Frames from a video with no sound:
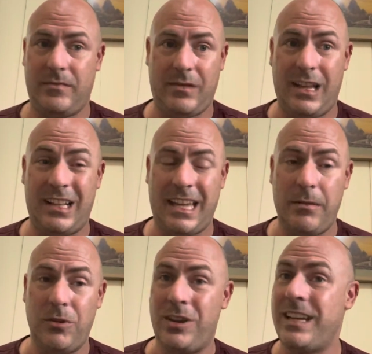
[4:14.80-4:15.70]
I'll
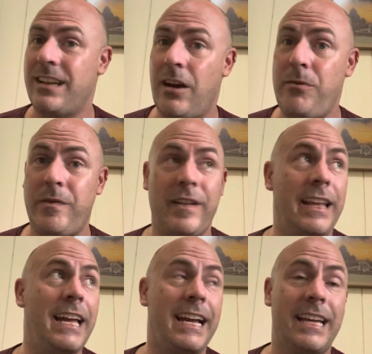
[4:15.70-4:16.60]
keep looking.
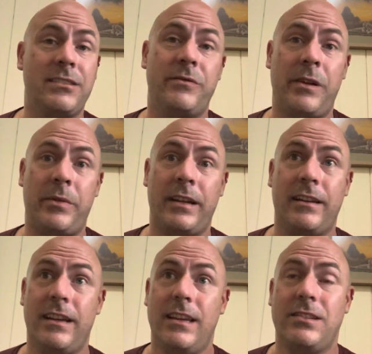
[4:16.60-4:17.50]
Hopefully I can get some fabric
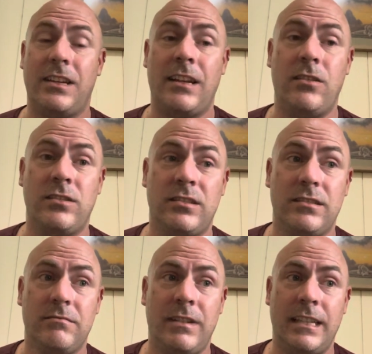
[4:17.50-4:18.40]
so I can get it all
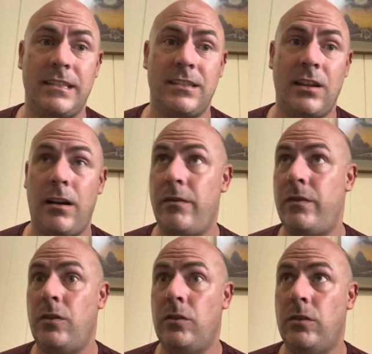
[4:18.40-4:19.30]
ready to start
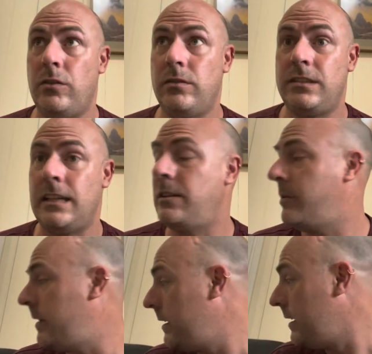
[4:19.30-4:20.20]
for January.